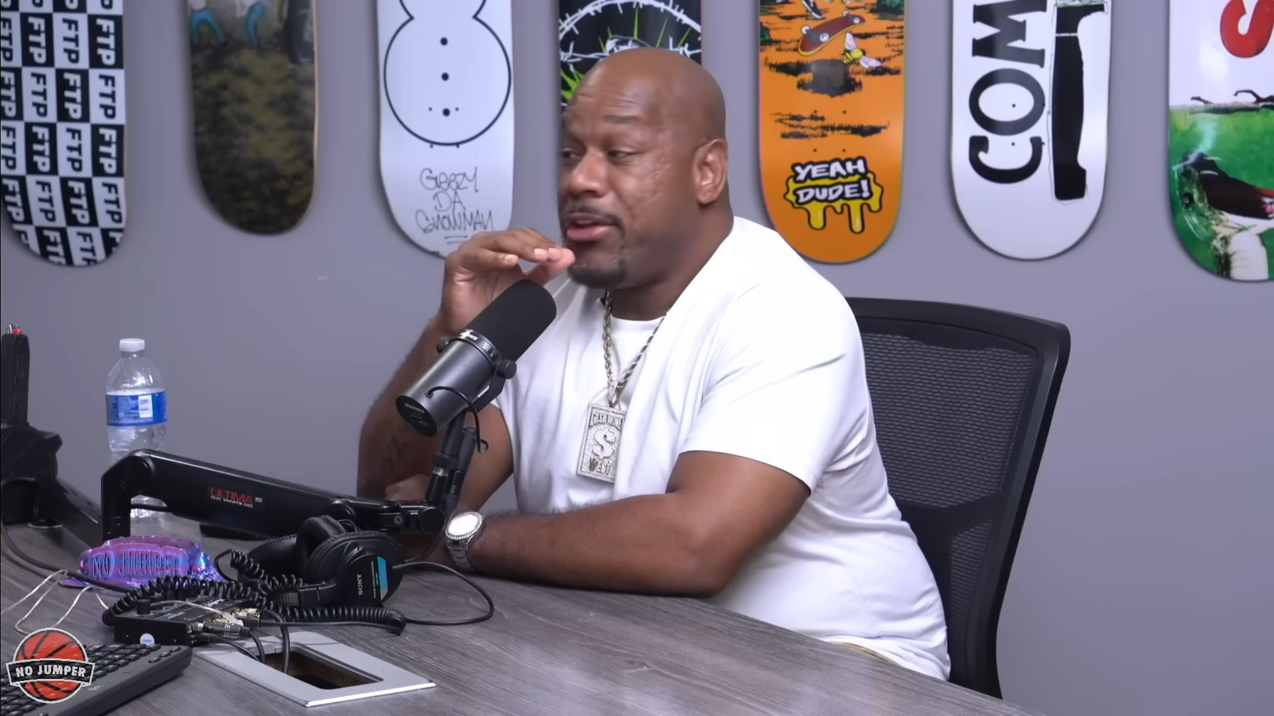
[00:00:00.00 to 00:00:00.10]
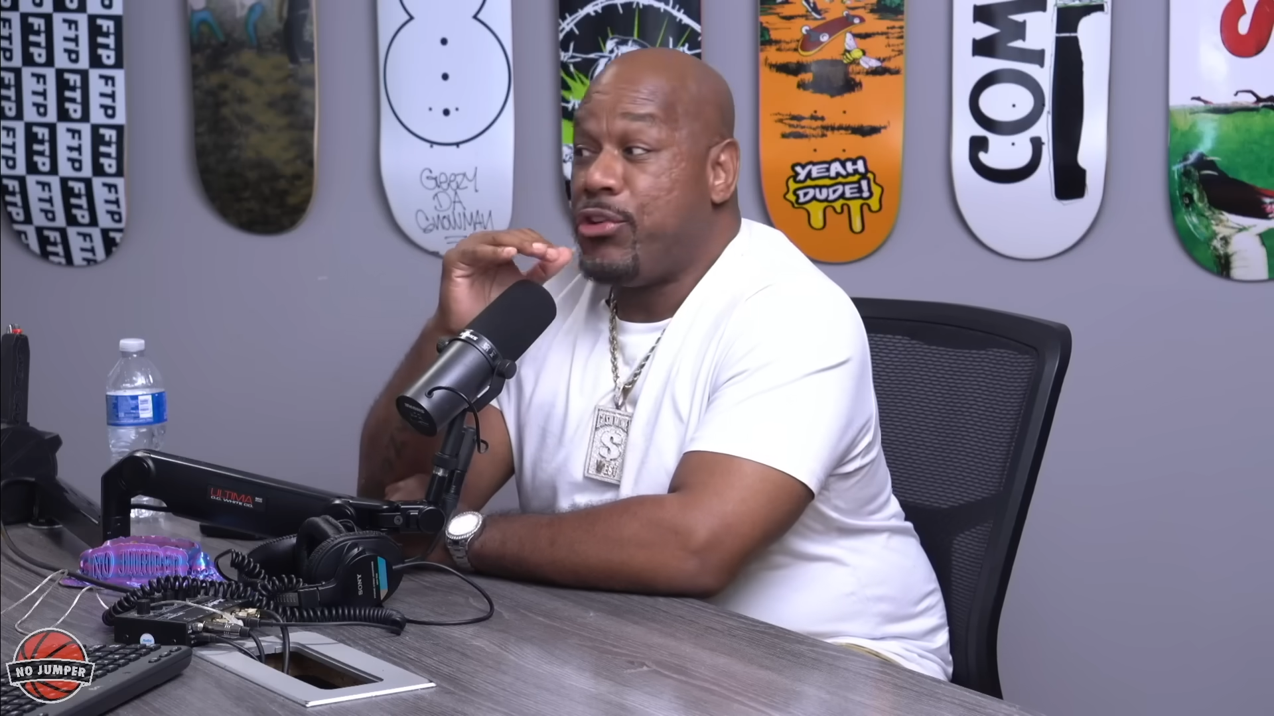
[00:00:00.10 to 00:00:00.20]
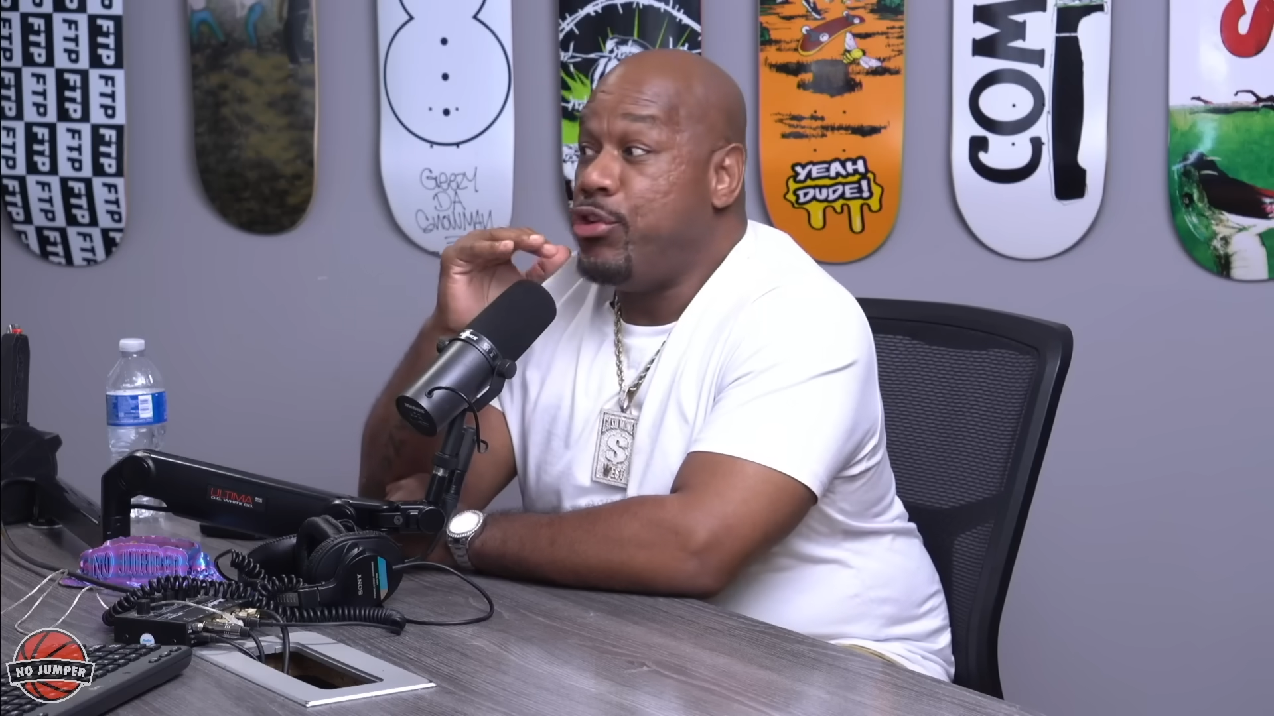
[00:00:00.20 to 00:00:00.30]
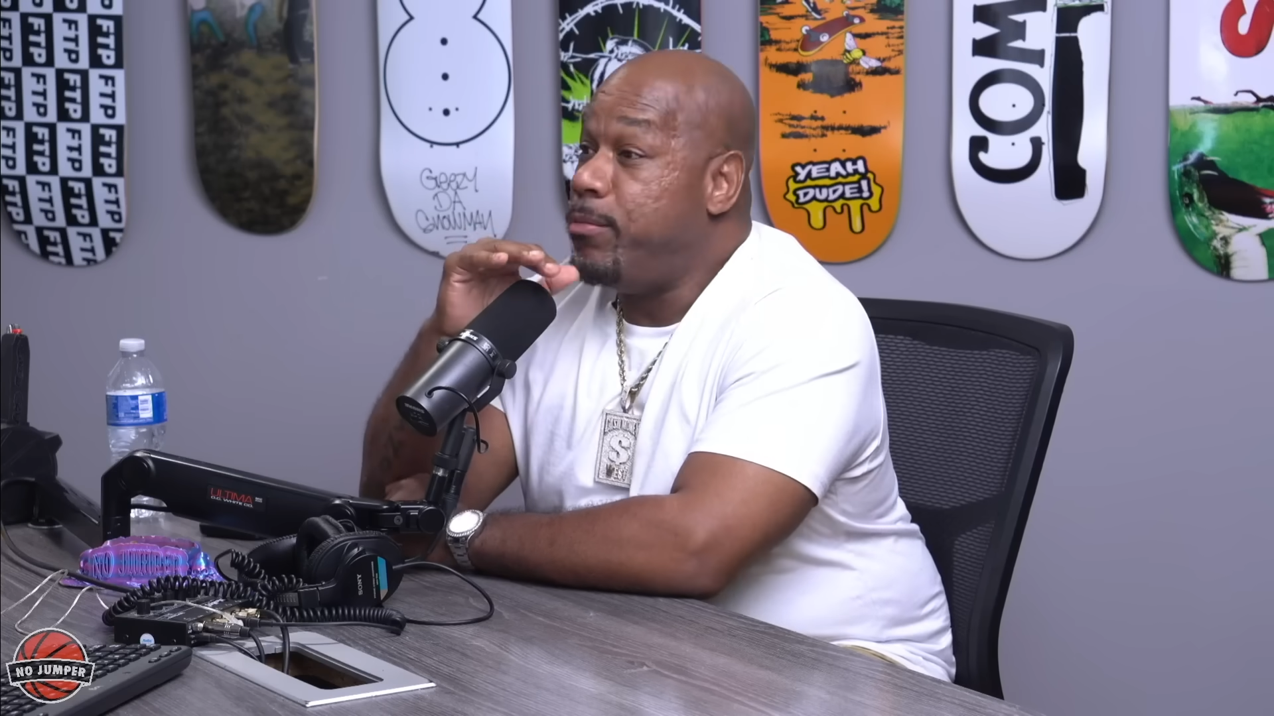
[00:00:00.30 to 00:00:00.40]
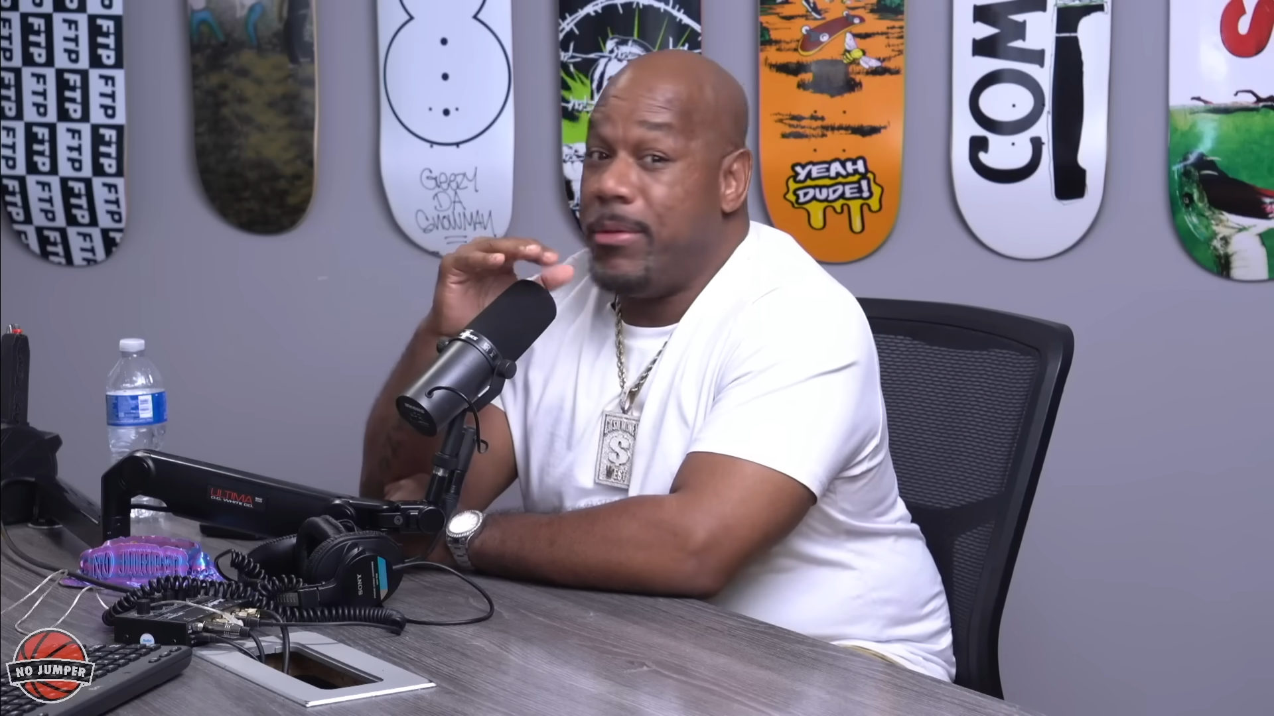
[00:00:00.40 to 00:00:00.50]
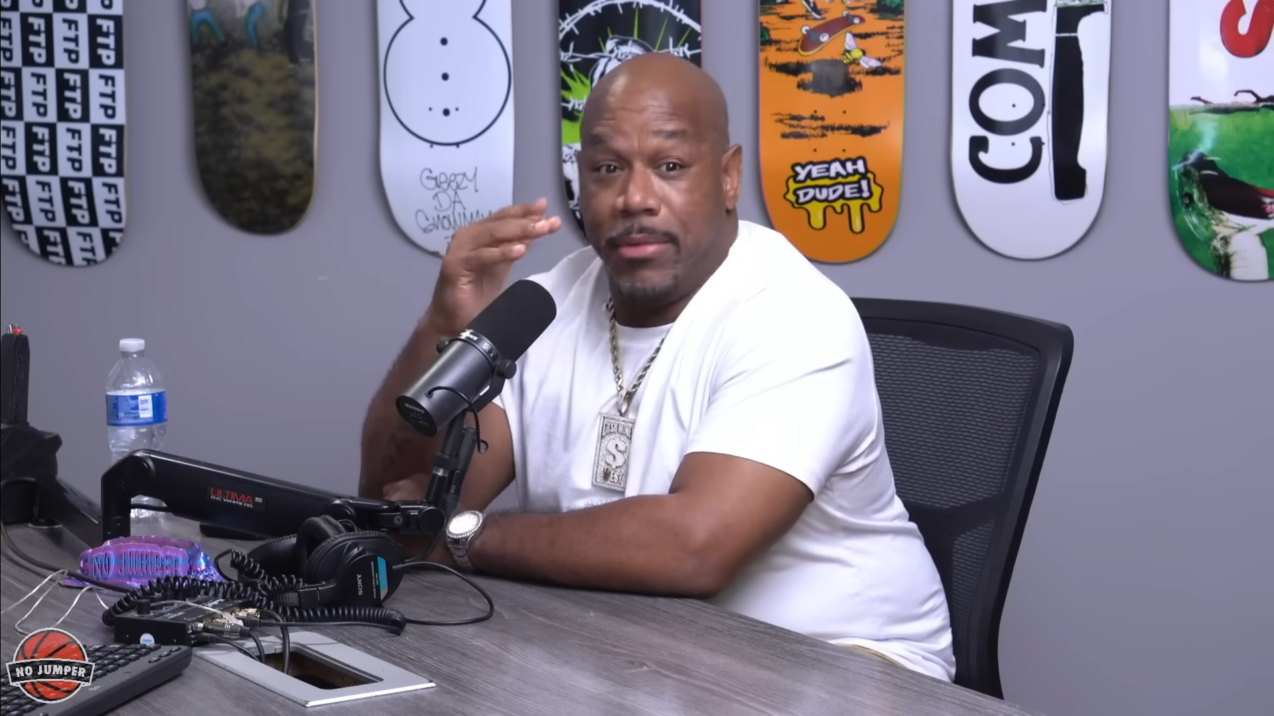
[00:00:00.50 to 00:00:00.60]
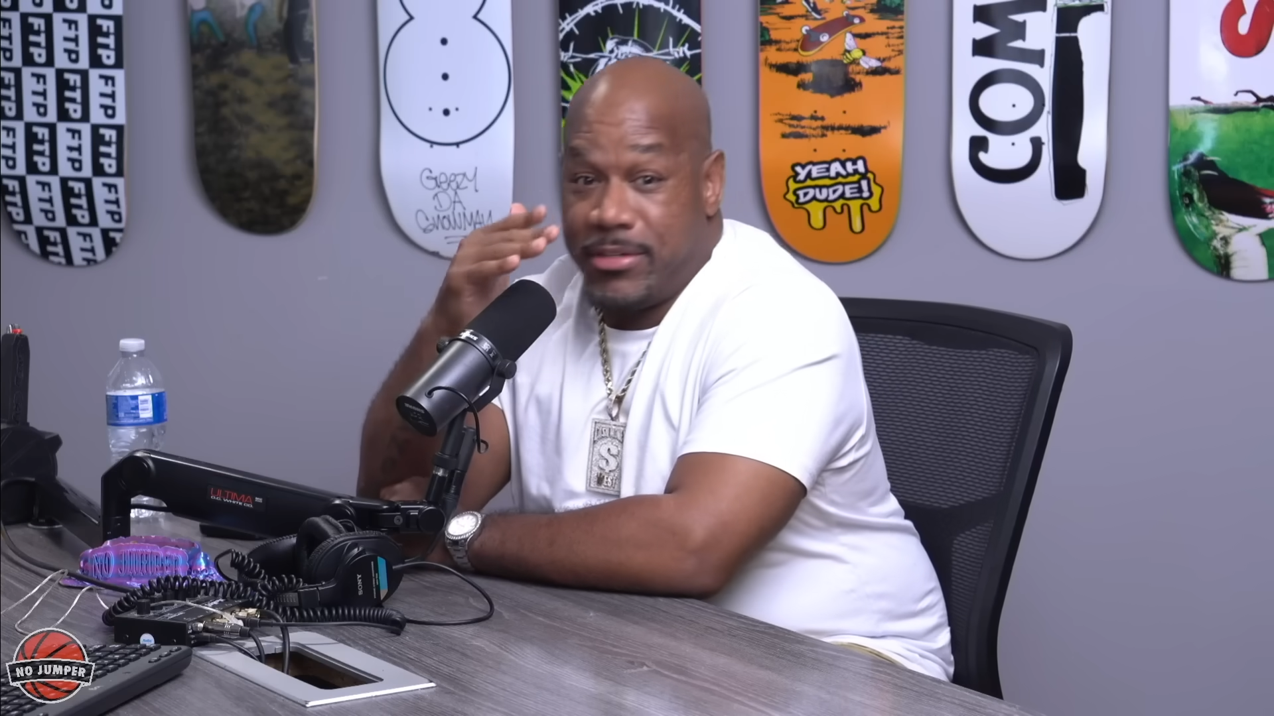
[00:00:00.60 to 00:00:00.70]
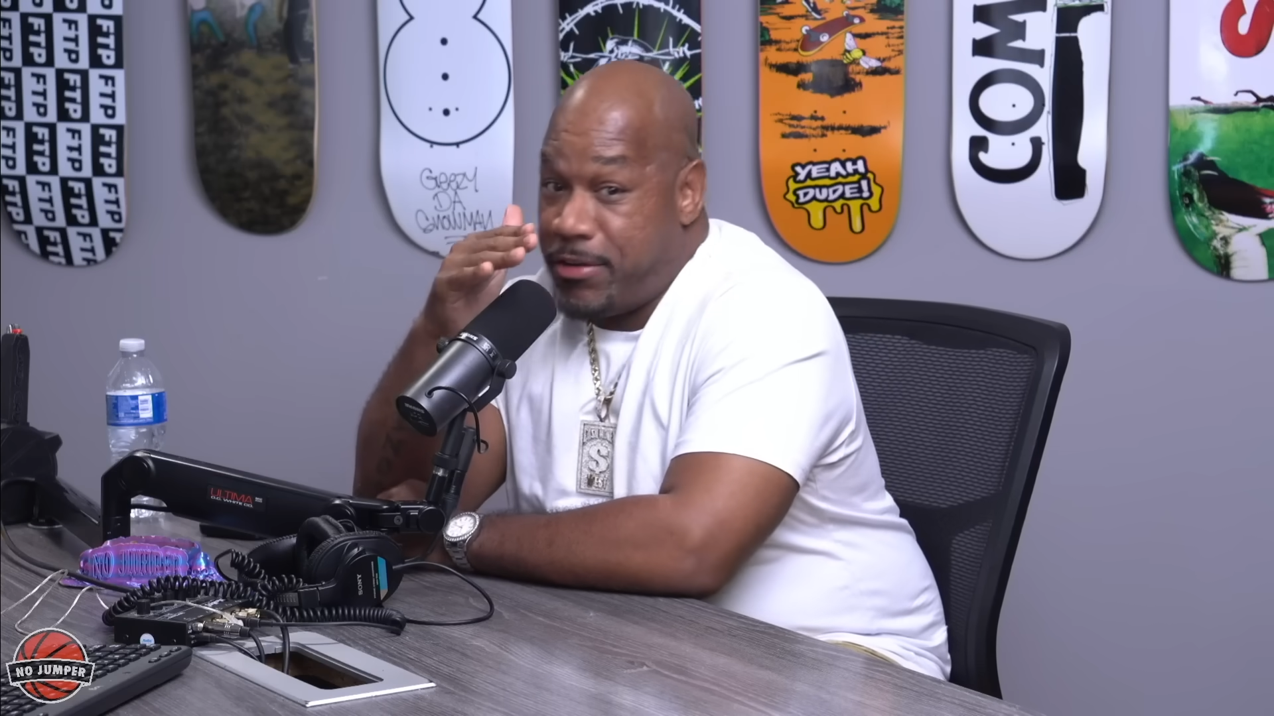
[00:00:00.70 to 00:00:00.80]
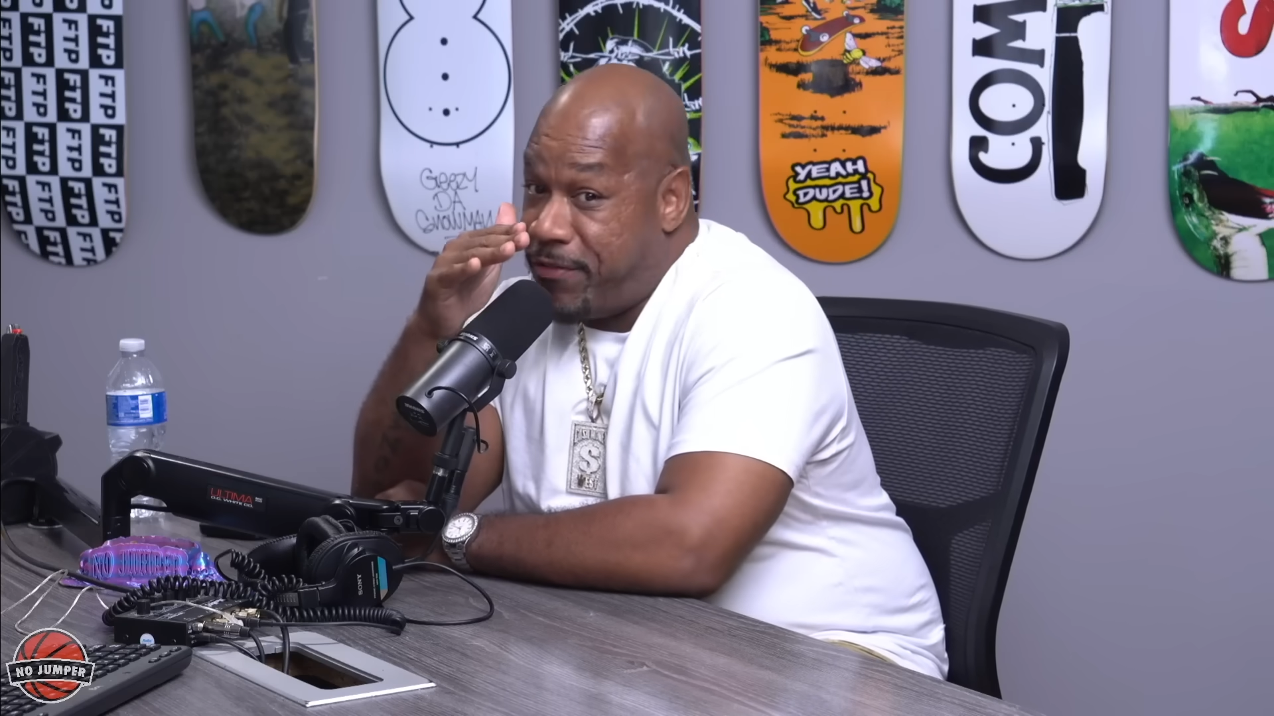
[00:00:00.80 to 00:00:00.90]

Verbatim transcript: Cuban must have